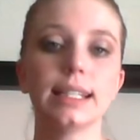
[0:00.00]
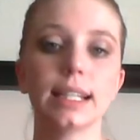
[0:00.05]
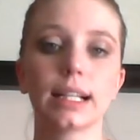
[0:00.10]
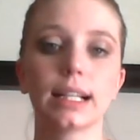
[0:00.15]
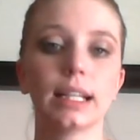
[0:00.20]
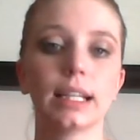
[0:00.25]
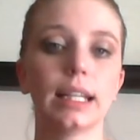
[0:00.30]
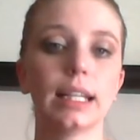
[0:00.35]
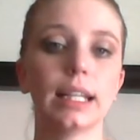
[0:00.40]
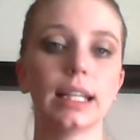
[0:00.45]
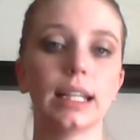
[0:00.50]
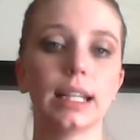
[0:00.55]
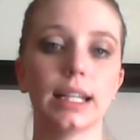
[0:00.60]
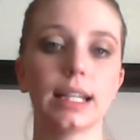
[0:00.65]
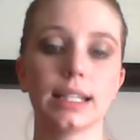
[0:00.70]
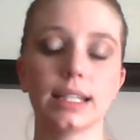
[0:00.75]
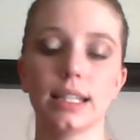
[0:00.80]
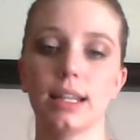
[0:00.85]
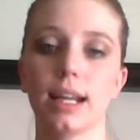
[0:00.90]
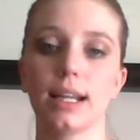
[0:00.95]
to clean.
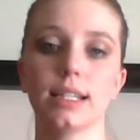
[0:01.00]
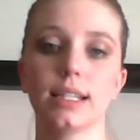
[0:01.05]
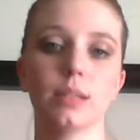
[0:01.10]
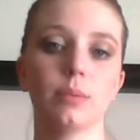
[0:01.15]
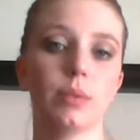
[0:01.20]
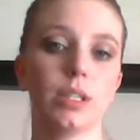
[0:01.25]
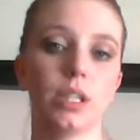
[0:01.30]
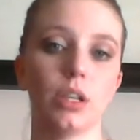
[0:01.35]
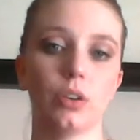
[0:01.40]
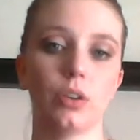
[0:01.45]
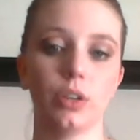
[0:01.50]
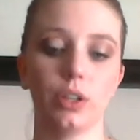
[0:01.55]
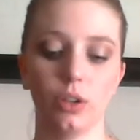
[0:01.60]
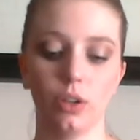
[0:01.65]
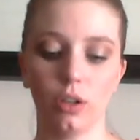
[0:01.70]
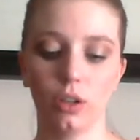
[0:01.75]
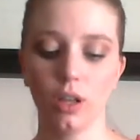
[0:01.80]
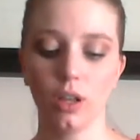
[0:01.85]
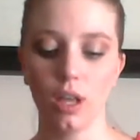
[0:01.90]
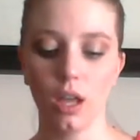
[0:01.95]
It's a nice
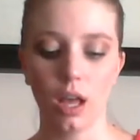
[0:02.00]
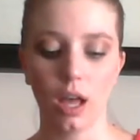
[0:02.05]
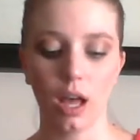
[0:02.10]
material.